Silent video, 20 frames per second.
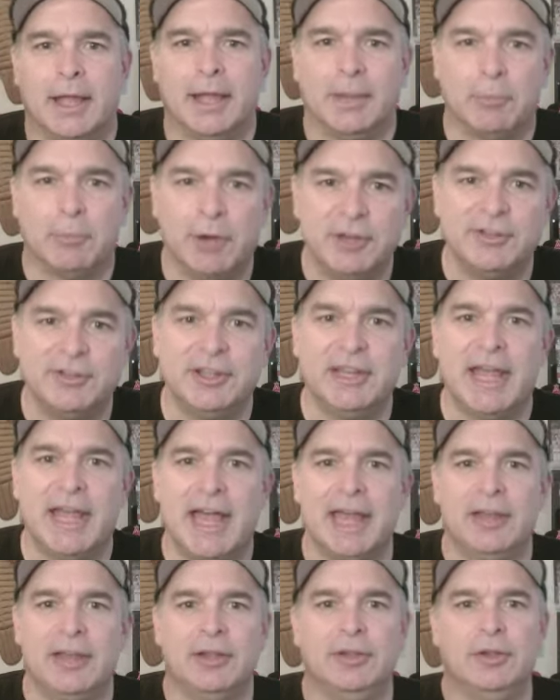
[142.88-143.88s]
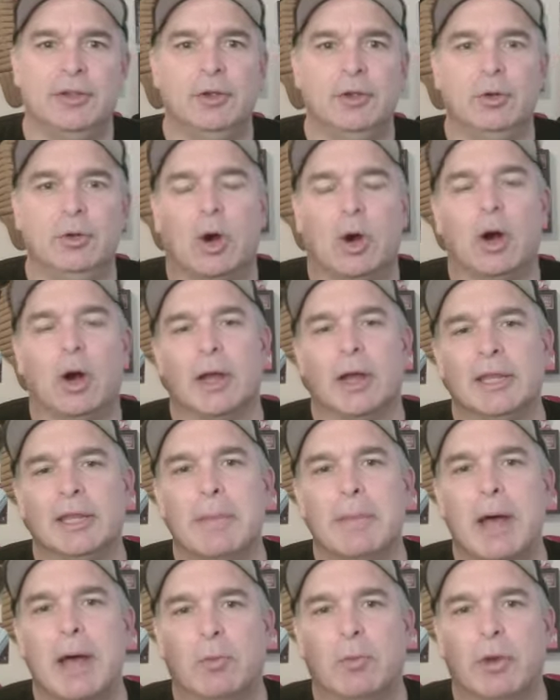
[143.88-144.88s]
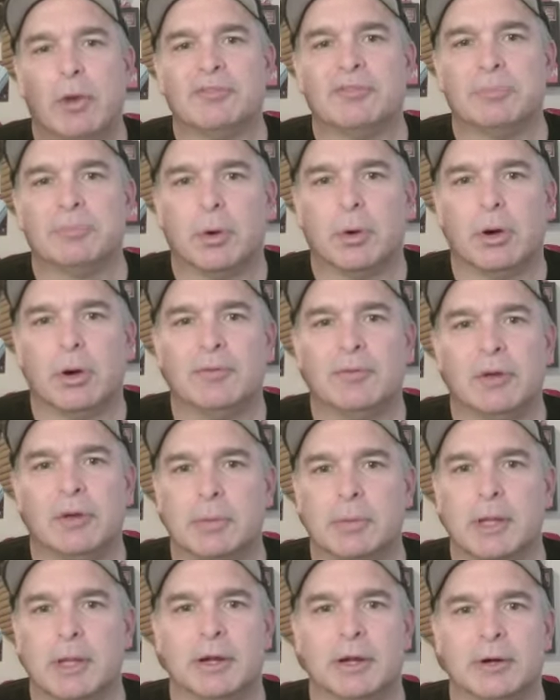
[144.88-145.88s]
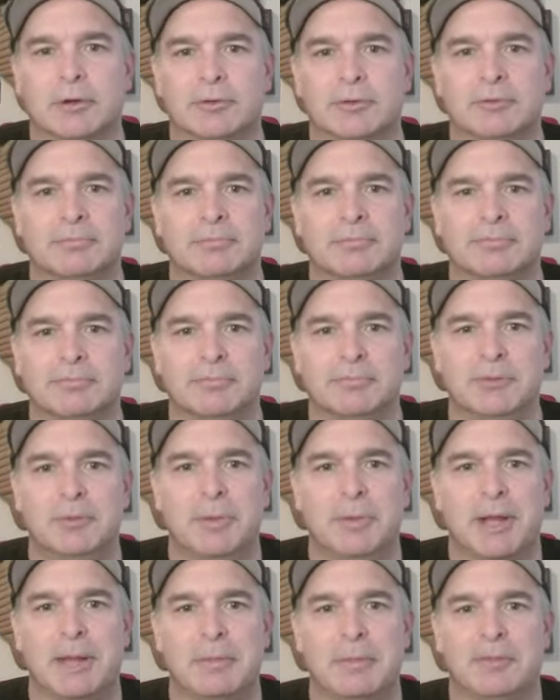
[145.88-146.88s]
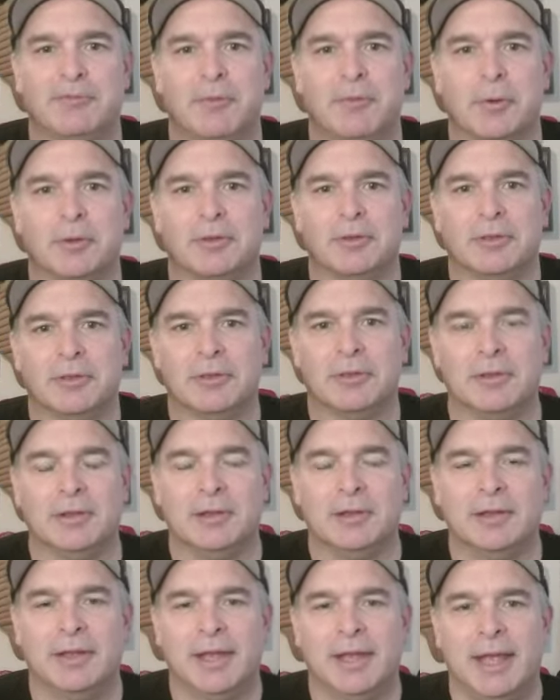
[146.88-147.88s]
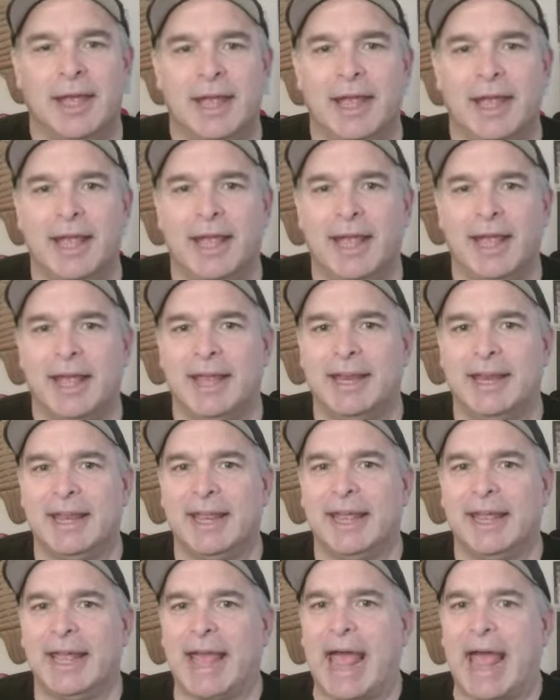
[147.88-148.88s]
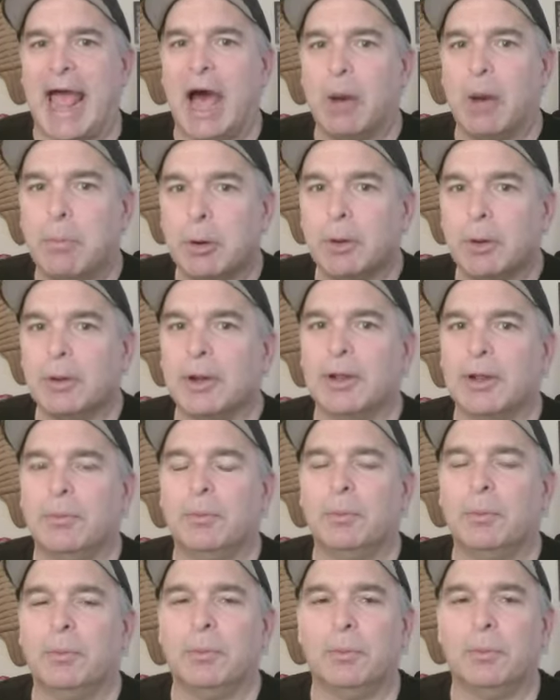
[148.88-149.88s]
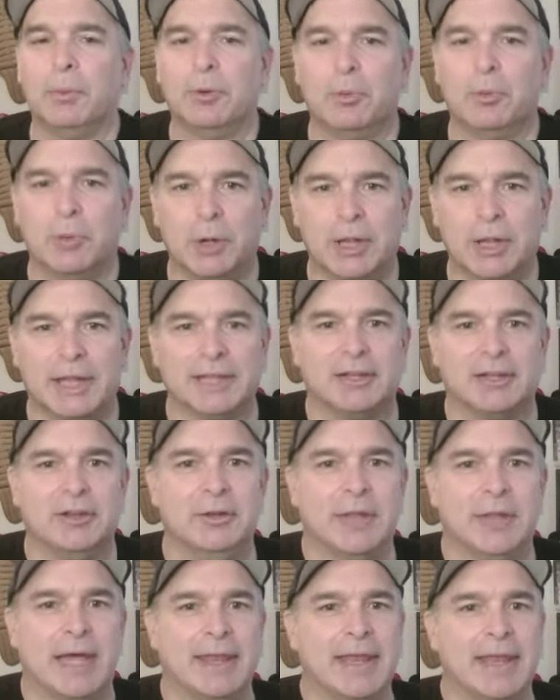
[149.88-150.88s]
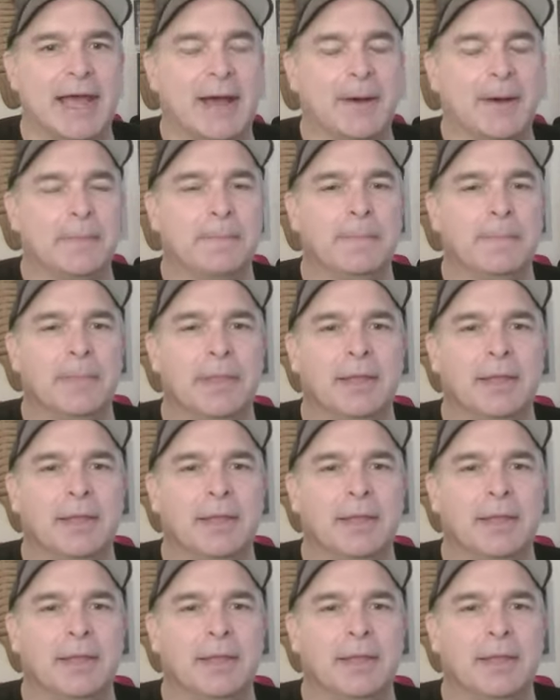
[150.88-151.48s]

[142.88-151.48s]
Reaching that, you are on the Mount Rushmore of home run hitters. You become the fourth, and Albert would really like to do that. Now,